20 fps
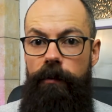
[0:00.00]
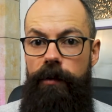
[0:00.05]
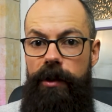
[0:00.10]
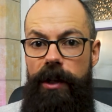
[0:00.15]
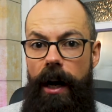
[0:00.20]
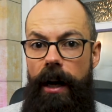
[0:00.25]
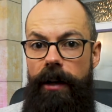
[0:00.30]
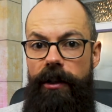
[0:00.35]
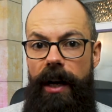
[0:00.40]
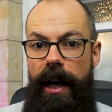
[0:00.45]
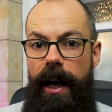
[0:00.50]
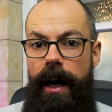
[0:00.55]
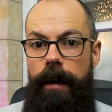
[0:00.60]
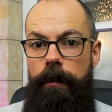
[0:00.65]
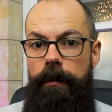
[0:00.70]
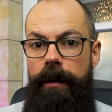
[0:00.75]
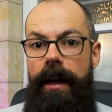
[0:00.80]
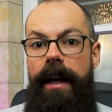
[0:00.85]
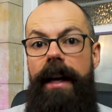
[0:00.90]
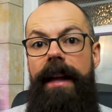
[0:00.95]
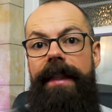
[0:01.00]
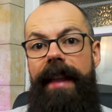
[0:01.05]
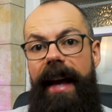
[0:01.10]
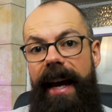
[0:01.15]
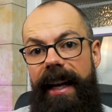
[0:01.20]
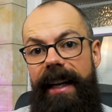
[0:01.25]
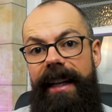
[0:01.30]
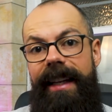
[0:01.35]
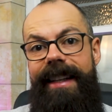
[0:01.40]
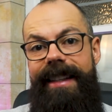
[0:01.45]
charge it up.
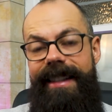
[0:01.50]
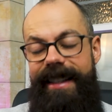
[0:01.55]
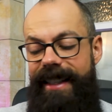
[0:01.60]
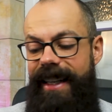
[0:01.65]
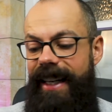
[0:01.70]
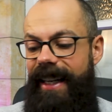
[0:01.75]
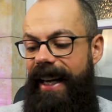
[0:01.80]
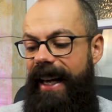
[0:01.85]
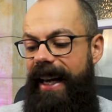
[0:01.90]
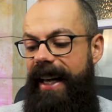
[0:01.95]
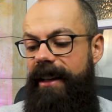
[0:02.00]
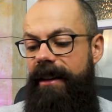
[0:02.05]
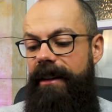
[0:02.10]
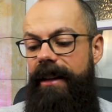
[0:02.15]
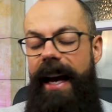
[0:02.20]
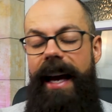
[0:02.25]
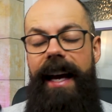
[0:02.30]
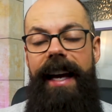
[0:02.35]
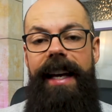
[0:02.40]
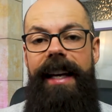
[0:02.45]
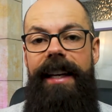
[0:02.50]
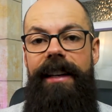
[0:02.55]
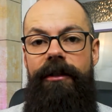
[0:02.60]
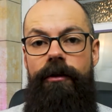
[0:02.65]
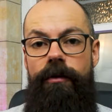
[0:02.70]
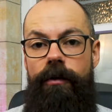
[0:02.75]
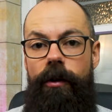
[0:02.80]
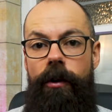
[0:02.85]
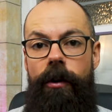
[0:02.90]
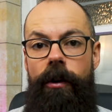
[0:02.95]
Then stick it in a
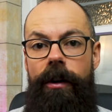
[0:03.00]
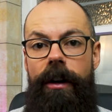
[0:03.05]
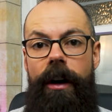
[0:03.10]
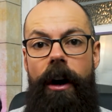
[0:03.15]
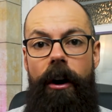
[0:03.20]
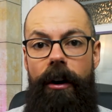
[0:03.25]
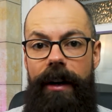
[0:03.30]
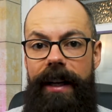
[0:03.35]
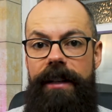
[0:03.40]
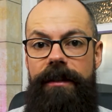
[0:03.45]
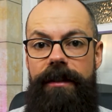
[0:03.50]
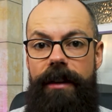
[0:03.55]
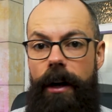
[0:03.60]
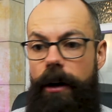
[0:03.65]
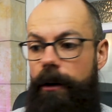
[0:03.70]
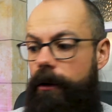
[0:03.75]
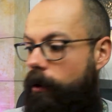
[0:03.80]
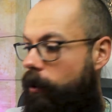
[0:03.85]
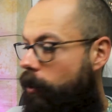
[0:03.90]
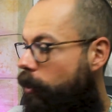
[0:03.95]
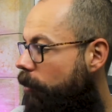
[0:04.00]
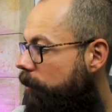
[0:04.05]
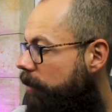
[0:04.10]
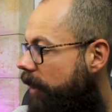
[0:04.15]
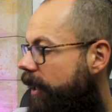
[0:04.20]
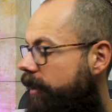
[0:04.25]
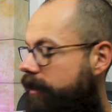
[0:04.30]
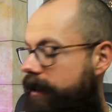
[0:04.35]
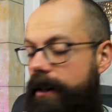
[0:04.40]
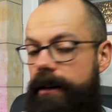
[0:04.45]
drawer on its own or
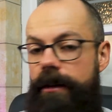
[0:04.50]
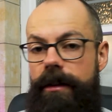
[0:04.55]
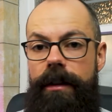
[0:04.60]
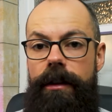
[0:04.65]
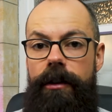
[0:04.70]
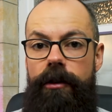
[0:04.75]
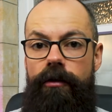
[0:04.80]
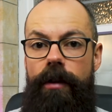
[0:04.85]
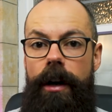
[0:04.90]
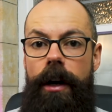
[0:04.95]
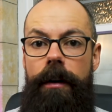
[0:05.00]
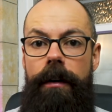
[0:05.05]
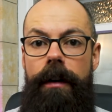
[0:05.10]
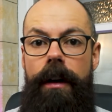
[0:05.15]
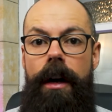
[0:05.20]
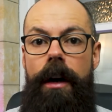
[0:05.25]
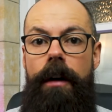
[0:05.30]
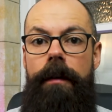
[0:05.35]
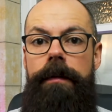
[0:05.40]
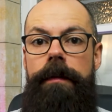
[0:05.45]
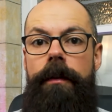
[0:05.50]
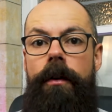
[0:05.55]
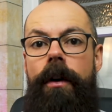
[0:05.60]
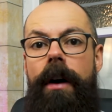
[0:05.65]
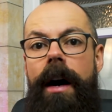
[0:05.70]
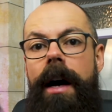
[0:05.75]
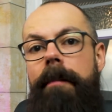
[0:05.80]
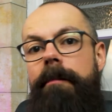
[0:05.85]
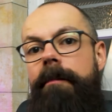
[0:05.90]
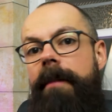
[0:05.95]
plugged into the drone
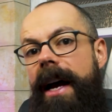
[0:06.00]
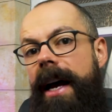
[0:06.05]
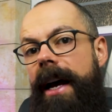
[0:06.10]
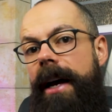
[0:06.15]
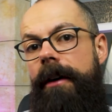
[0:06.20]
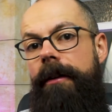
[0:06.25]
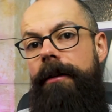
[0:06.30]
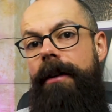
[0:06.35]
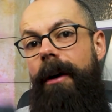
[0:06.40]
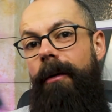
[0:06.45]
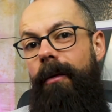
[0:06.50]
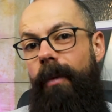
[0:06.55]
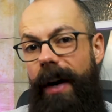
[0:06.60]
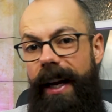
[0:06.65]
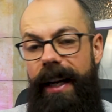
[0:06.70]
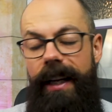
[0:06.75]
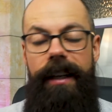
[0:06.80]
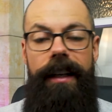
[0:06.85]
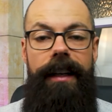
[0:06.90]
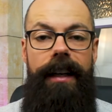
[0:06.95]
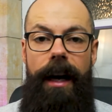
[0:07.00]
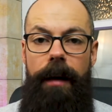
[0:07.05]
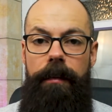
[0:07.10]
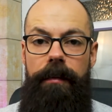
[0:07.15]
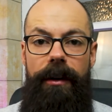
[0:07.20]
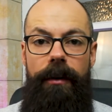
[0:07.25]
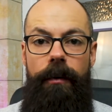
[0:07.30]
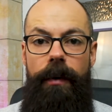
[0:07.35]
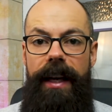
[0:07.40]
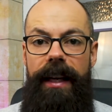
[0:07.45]
for about a week, a
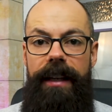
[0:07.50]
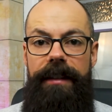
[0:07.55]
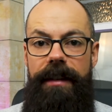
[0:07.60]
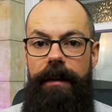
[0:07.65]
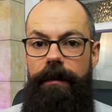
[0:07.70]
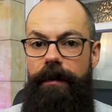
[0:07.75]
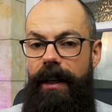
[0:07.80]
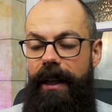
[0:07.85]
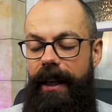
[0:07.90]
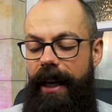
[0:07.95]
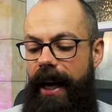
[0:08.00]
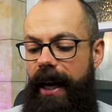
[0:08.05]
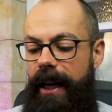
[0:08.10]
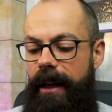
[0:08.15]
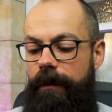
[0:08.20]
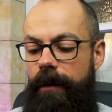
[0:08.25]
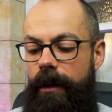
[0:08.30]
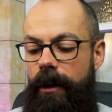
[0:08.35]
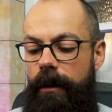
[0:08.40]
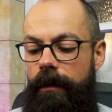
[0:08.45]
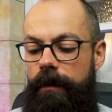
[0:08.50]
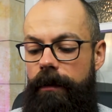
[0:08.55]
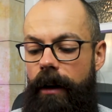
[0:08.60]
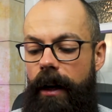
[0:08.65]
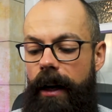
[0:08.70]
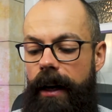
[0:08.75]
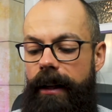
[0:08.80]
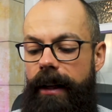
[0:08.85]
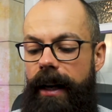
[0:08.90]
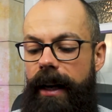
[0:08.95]
couple of weeks if you can, if you're not
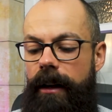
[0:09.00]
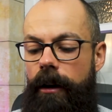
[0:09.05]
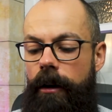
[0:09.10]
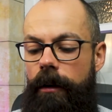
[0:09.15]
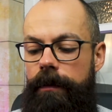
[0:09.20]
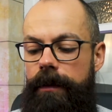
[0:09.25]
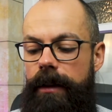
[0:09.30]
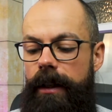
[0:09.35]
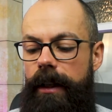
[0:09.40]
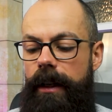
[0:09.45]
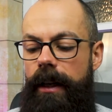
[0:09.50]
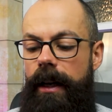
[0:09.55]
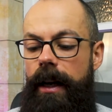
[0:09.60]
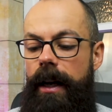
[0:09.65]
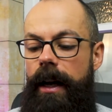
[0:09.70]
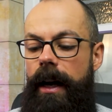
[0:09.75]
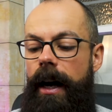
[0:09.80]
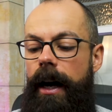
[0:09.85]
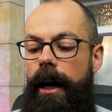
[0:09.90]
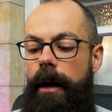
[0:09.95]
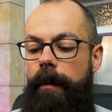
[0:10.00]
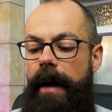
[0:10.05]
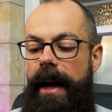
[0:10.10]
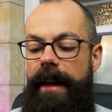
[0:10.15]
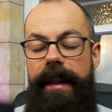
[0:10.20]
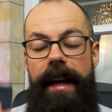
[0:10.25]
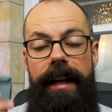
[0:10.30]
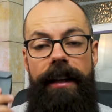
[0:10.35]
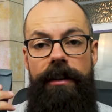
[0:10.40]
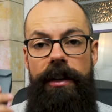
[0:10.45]
flying that often. Um,
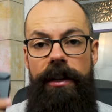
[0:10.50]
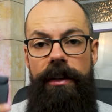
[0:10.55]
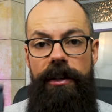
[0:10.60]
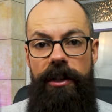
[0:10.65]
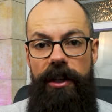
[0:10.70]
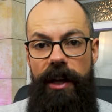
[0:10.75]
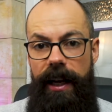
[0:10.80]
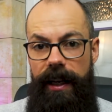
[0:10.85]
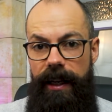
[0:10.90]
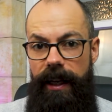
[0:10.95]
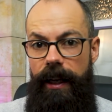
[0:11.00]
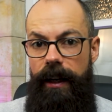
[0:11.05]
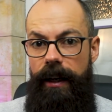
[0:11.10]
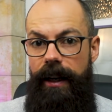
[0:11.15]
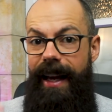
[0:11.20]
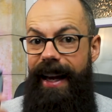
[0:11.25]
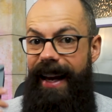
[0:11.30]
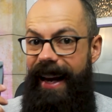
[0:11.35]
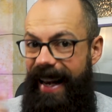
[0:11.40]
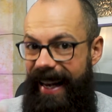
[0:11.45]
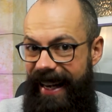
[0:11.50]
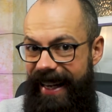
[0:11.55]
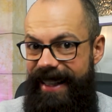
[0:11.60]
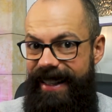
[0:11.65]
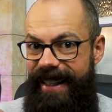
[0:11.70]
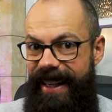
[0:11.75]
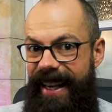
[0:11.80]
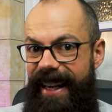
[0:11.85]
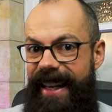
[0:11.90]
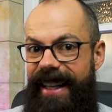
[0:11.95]
and then just check it.
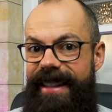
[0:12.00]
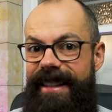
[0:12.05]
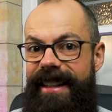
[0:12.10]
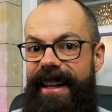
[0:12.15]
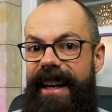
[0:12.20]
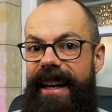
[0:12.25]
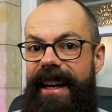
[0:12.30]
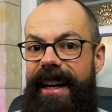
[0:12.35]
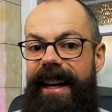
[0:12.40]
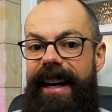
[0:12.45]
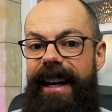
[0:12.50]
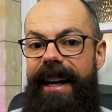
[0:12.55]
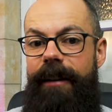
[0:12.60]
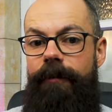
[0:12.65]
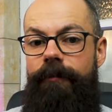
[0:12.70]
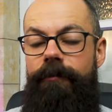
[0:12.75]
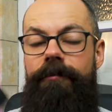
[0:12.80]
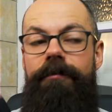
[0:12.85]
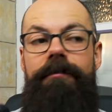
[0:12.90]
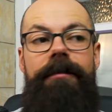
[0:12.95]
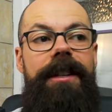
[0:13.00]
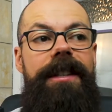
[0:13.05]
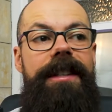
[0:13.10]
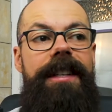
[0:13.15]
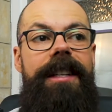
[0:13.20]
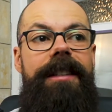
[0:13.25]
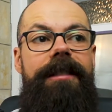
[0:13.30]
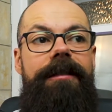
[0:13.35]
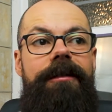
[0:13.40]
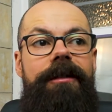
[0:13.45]
Is it uh, is
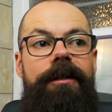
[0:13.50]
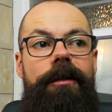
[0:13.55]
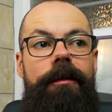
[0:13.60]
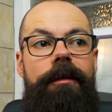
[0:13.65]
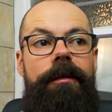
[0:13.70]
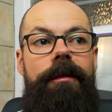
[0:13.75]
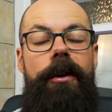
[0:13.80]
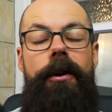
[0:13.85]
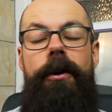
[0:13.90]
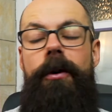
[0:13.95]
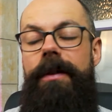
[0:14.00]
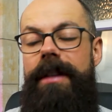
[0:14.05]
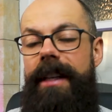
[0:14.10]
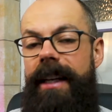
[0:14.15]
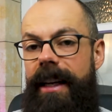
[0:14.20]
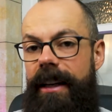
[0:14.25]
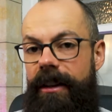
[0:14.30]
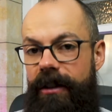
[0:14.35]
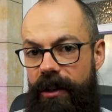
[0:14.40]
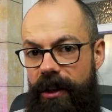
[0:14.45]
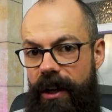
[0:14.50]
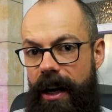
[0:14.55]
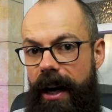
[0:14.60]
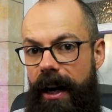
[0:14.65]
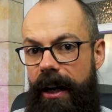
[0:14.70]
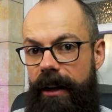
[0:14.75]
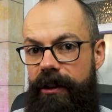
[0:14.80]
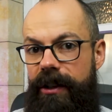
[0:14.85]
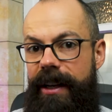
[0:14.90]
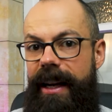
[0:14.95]
it sort of losing its
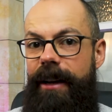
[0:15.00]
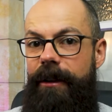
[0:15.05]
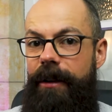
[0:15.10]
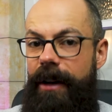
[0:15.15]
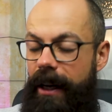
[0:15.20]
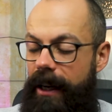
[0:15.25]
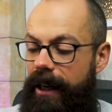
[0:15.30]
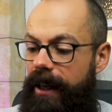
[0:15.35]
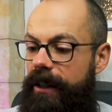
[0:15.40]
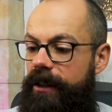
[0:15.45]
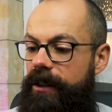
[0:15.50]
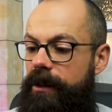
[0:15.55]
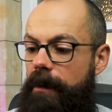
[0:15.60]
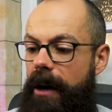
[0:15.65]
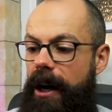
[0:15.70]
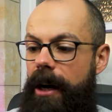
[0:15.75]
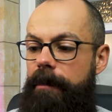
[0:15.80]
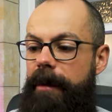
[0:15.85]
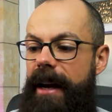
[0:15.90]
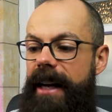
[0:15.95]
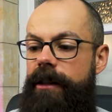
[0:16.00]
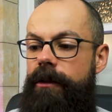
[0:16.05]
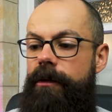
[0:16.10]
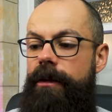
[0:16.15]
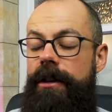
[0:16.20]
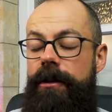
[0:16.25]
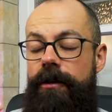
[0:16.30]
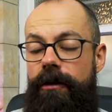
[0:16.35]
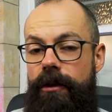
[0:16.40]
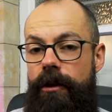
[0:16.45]
charge? Now, smart
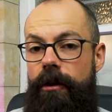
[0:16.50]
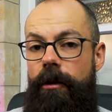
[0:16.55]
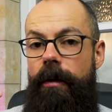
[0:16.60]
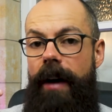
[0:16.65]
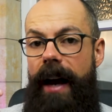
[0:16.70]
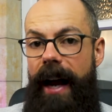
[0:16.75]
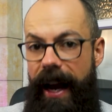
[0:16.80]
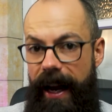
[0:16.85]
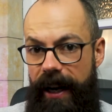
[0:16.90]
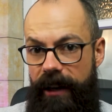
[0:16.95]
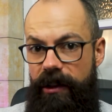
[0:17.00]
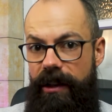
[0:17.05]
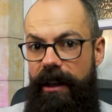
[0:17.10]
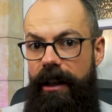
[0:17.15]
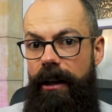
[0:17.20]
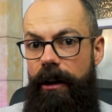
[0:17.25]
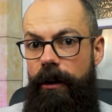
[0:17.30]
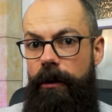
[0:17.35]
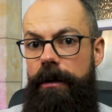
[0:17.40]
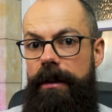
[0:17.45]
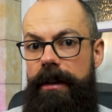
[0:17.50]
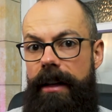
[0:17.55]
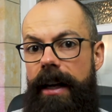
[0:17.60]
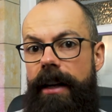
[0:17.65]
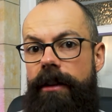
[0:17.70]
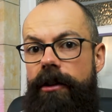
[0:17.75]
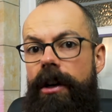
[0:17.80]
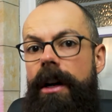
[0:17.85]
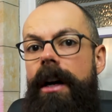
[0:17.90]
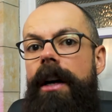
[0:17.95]
batteries do actually lose
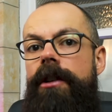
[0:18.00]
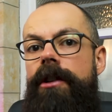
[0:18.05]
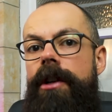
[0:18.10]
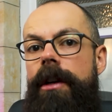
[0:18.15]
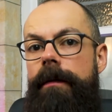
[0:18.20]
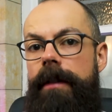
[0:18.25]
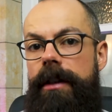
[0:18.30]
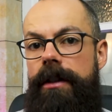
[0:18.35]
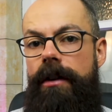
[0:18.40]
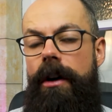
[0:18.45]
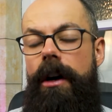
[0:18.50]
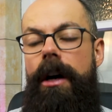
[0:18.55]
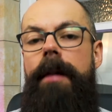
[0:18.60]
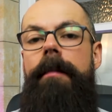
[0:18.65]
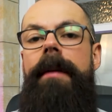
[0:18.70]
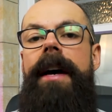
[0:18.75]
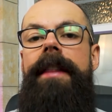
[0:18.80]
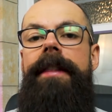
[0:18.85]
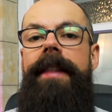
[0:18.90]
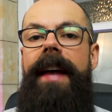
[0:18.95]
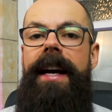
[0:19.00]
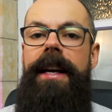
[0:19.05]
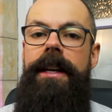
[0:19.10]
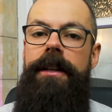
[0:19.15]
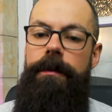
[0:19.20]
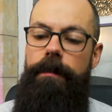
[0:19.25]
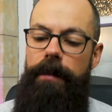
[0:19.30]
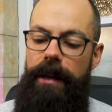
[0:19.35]
their charge over time, and that is